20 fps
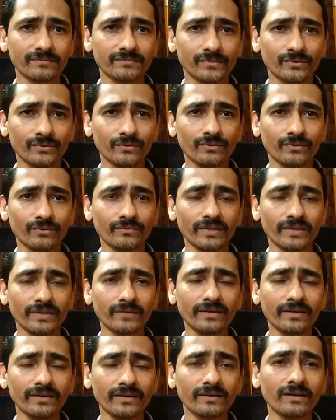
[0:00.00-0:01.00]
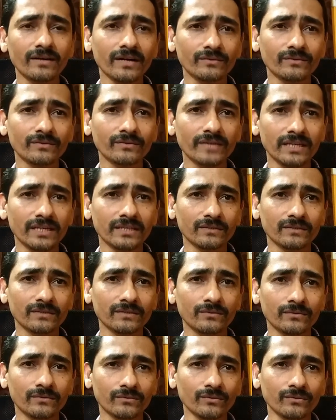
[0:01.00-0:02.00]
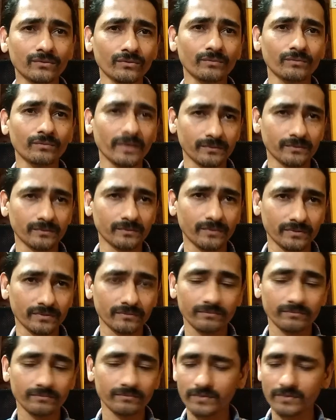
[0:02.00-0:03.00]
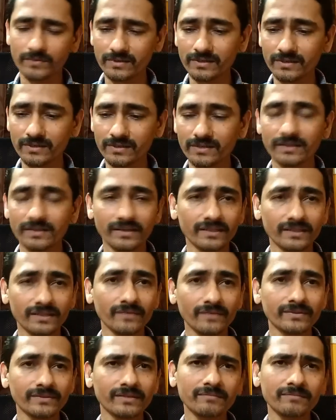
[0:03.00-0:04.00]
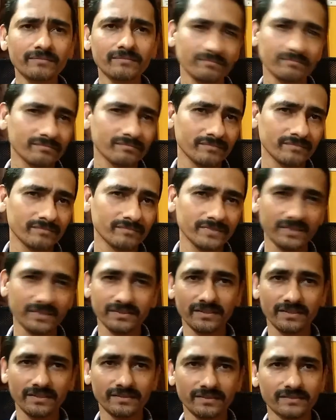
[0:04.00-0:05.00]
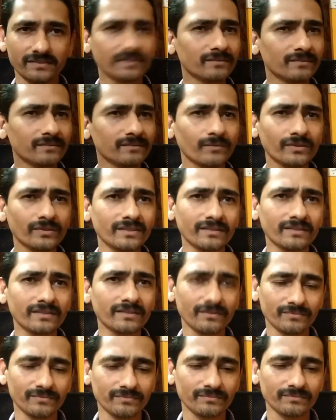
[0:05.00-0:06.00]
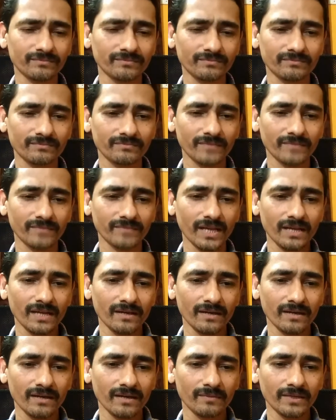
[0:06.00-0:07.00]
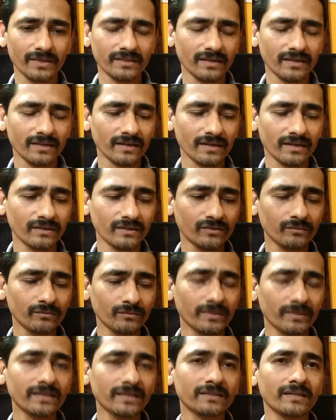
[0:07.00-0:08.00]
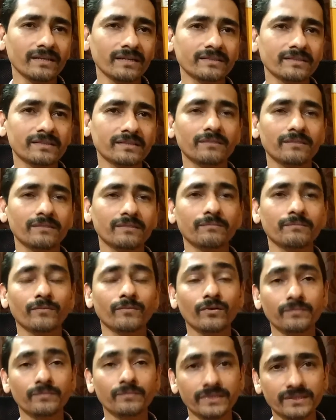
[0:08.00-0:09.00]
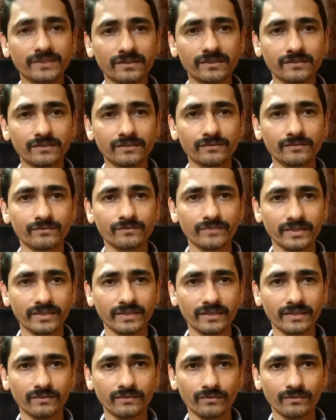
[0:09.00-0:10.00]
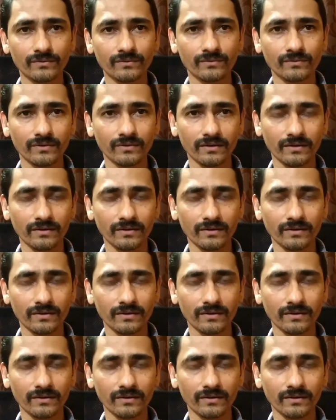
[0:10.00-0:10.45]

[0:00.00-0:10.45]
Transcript: So wherever I go, I have to carry two passports. Okay, Canada visa, yes, 8 years, that's more than enough. But according to my analysis, the more business we get to